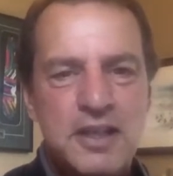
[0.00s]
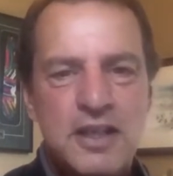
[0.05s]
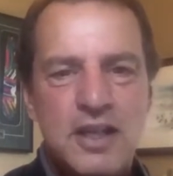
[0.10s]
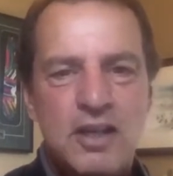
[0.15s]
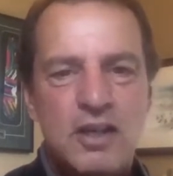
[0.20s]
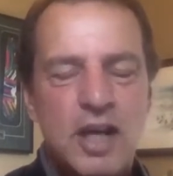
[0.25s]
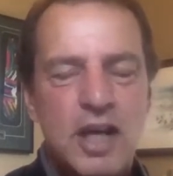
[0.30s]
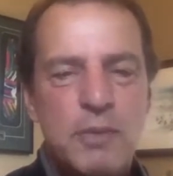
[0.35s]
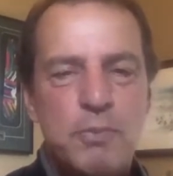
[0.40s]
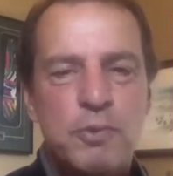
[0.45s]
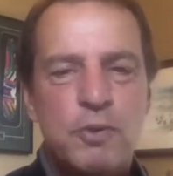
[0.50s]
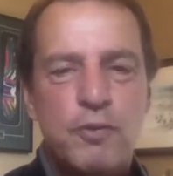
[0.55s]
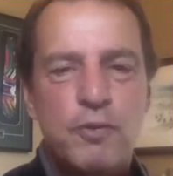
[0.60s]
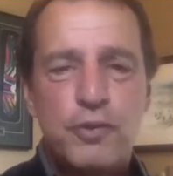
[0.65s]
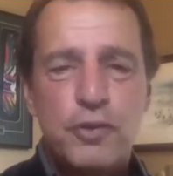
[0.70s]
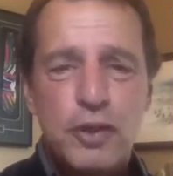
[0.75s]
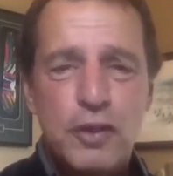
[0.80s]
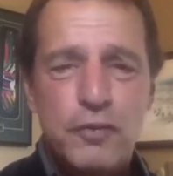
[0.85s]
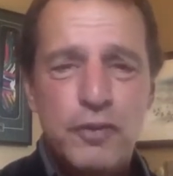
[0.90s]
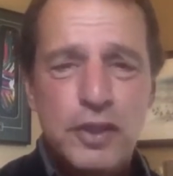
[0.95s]
Now, I'd
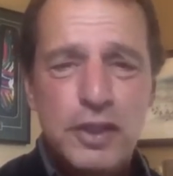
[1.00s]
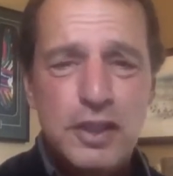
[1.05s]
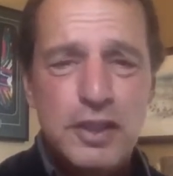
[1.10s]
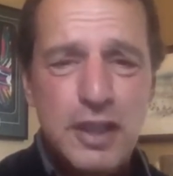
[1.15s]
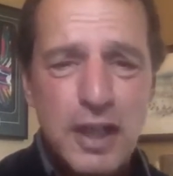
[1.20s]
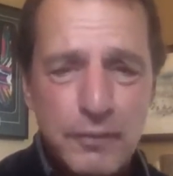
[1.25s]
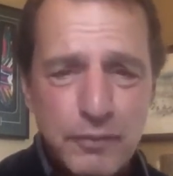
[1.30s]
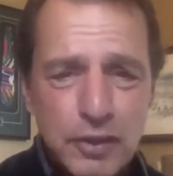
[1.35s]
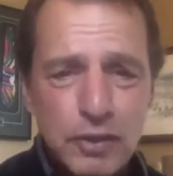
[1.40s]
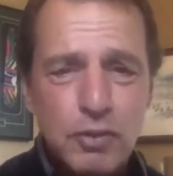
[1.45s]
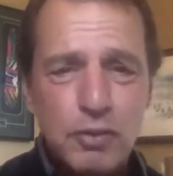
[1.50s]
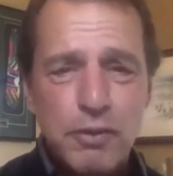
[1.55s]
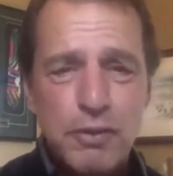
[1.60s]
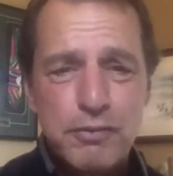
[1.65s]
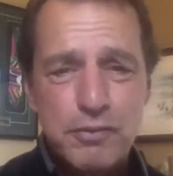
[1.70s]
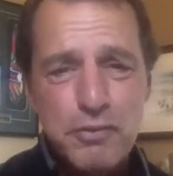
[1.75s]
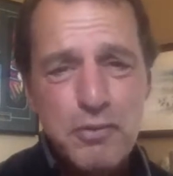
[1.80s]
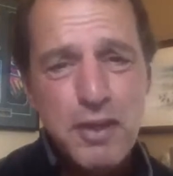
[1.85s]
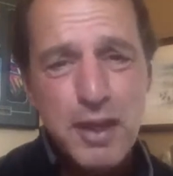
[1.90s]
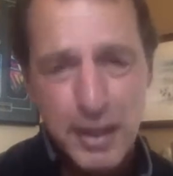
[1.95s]
prefer if he didn't have to go
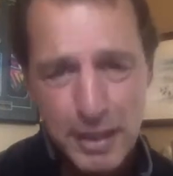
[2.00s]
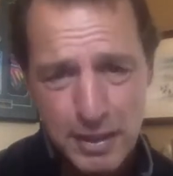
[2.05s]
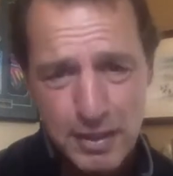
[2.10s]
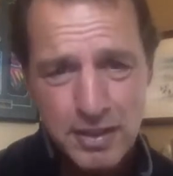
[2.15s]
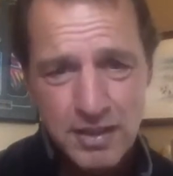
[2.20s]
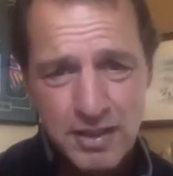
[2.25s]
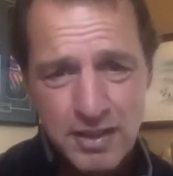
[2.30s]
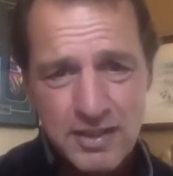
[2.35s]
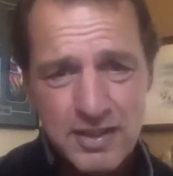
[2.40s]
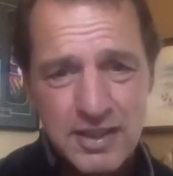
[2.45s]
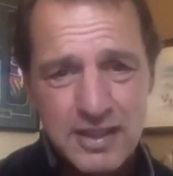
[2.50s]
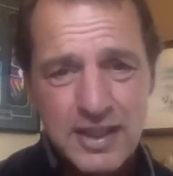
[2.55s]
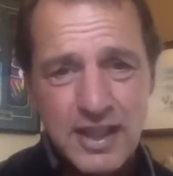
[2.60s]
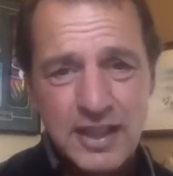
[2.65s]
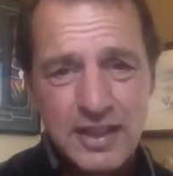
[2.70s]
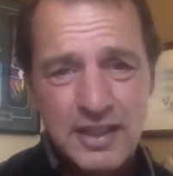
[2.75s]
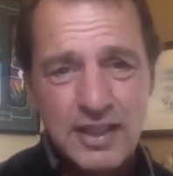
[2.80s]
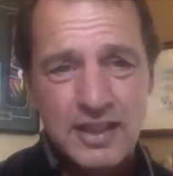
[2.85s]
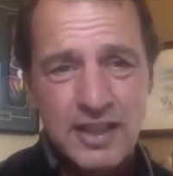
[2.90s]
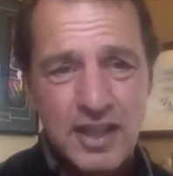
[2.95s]
through that to
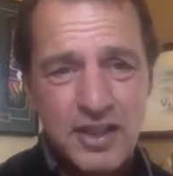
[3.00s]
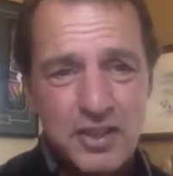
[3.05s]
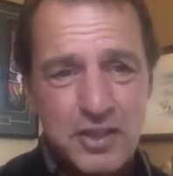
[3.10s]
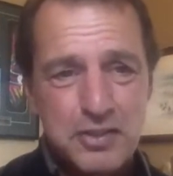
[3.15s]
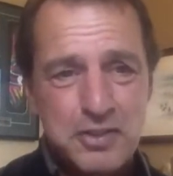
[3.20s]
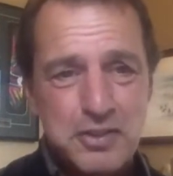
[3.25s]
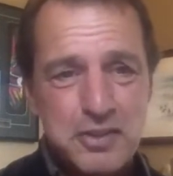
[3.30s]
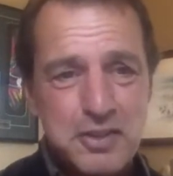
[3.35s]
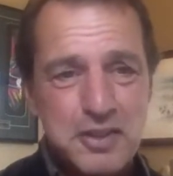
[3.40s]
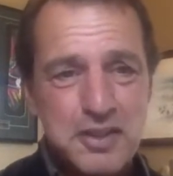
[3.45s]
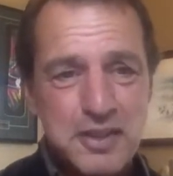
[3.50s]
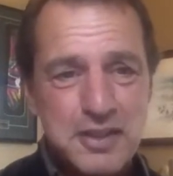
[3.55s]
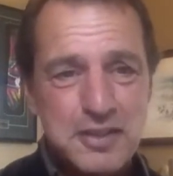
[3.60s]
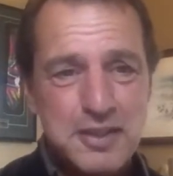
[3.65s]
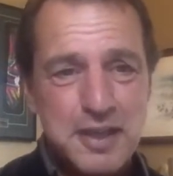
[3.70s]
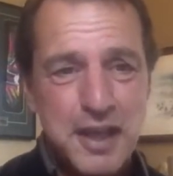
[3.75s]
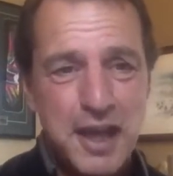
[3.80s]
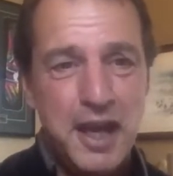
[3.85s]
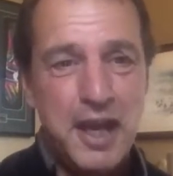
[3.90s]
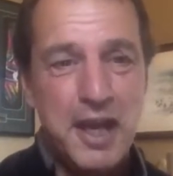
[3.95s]
get the character that
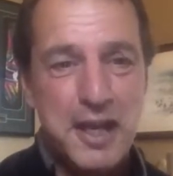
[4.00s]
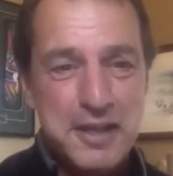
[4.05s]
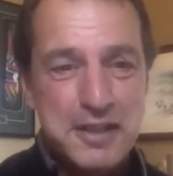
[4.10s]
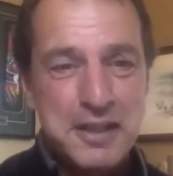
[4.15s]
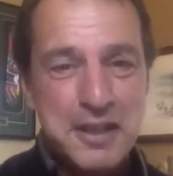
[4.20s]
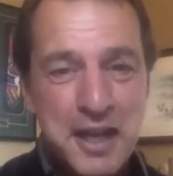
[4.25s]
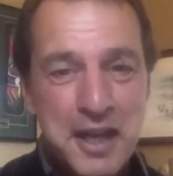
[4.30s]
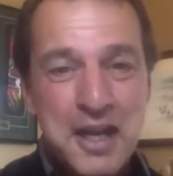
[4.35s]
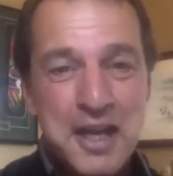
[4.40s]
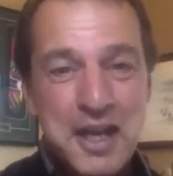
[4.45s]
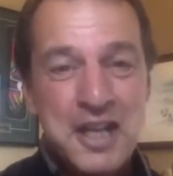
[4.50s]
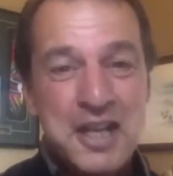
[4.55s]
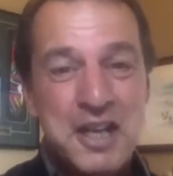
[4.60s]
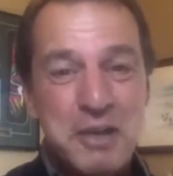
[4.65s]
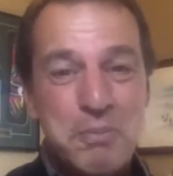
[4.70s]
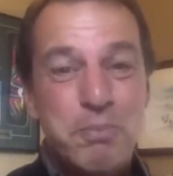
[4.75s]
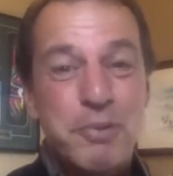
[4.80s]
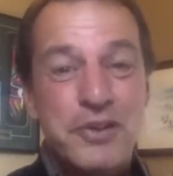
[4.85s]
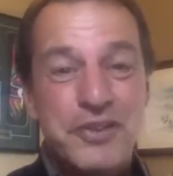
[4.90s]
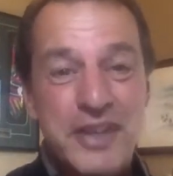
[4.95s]
he's had,
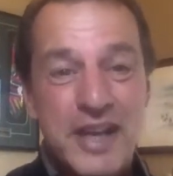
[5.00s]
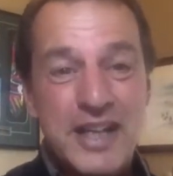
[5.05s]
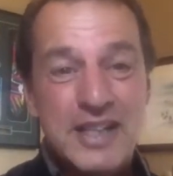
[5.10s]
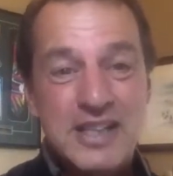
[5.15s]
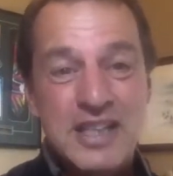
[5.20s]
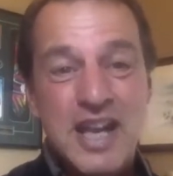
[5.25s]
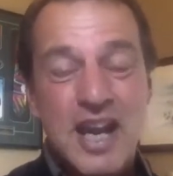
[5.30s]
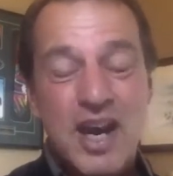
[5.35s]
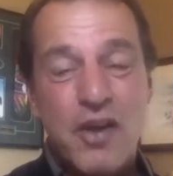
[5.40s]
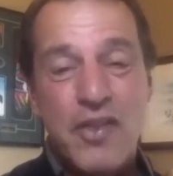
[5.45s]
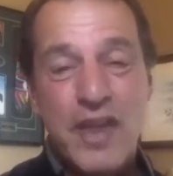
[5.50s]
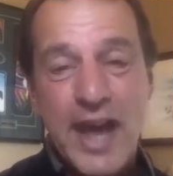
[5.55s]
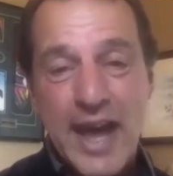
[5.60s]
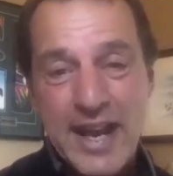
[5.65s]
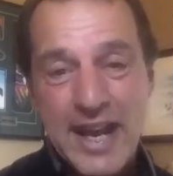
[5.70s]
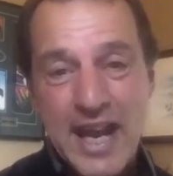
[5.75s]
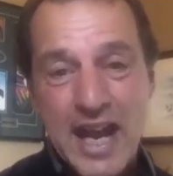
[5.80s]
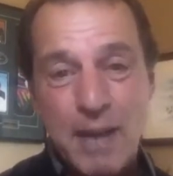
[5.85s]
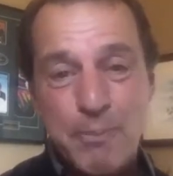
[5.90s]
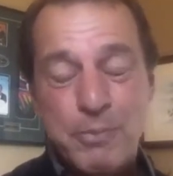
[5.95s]
but that's how
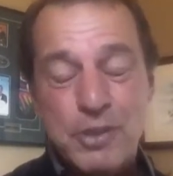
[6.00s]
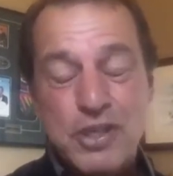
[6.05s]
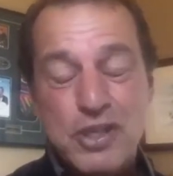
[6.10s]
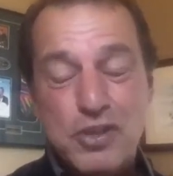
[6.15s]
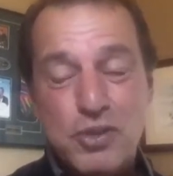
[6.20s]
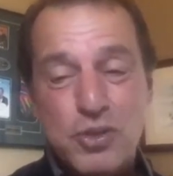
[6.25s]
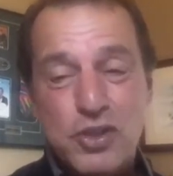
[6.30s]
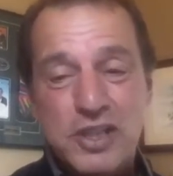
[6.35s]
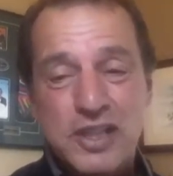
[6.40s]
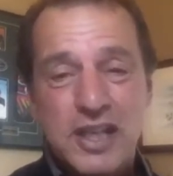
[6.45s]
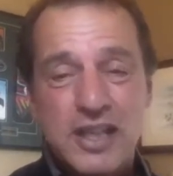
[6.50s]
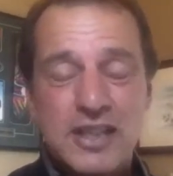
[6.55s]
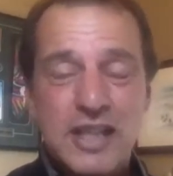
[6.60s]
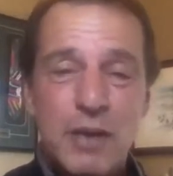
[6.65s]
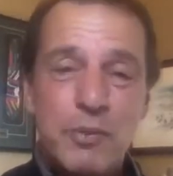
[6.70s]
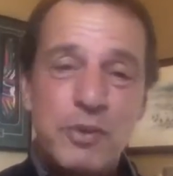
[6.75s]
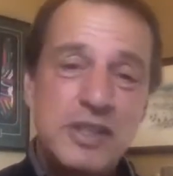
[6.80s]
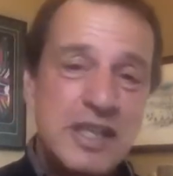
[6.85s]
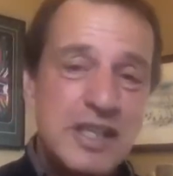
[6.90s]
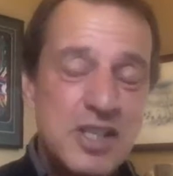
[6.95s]
that happened. So again,
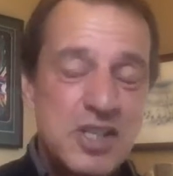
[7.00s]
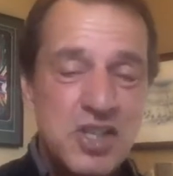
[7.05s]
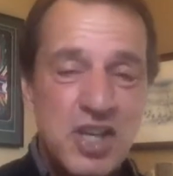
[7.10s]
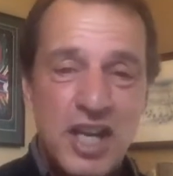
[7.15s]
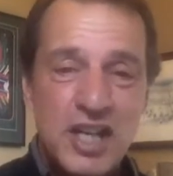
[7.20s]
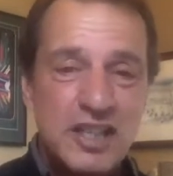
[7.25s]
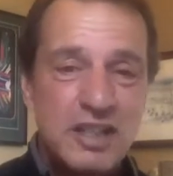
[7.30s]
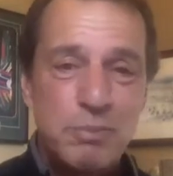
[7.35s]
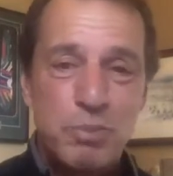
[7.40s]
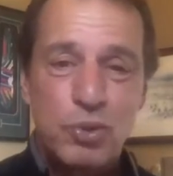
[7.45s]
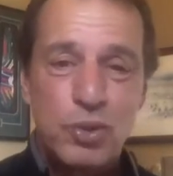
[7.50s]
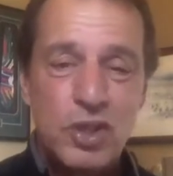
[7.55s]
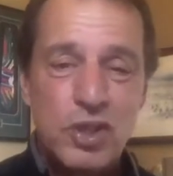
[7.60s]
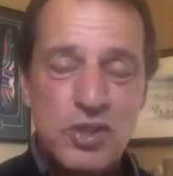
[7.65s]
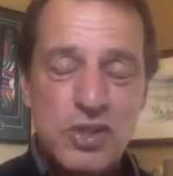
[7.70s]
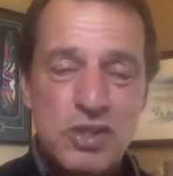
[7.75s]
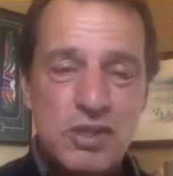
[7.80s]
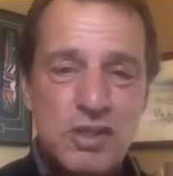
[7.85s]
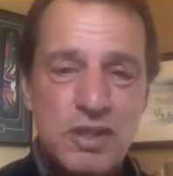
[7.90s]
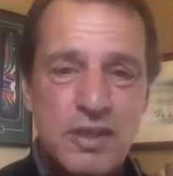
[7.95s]
that was inside the
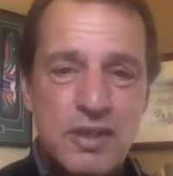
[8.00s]
boards,